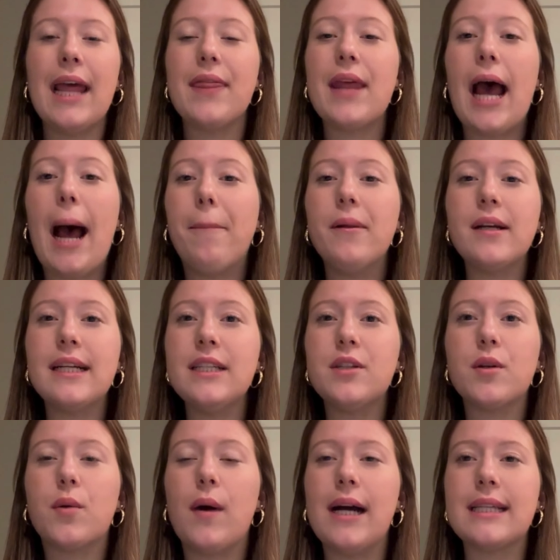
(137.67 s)
The applicant's
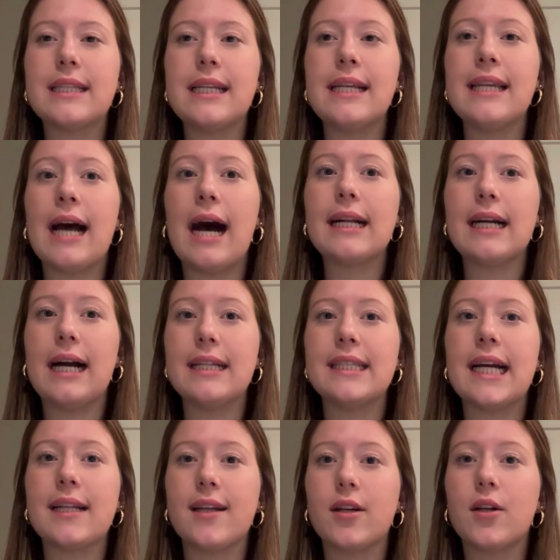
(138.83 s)
request to not
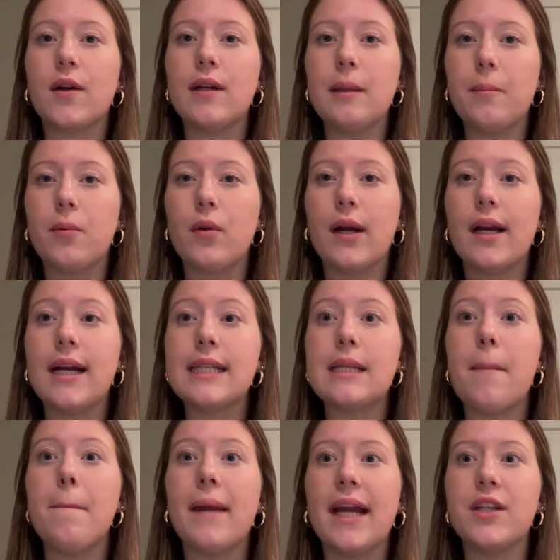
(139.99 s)
contact their current employer is a
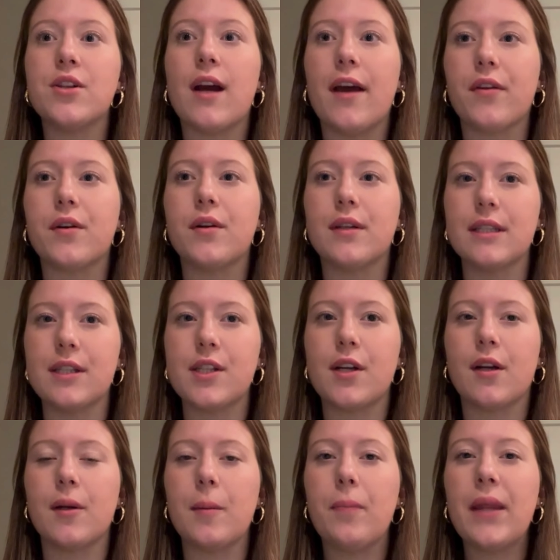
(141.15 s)
major ethical
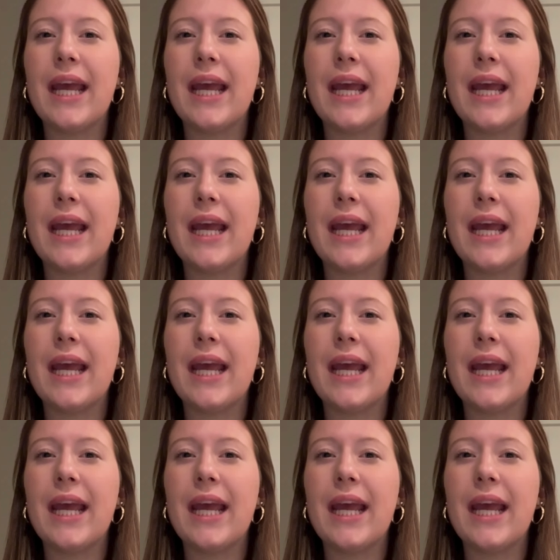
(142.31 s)
concern.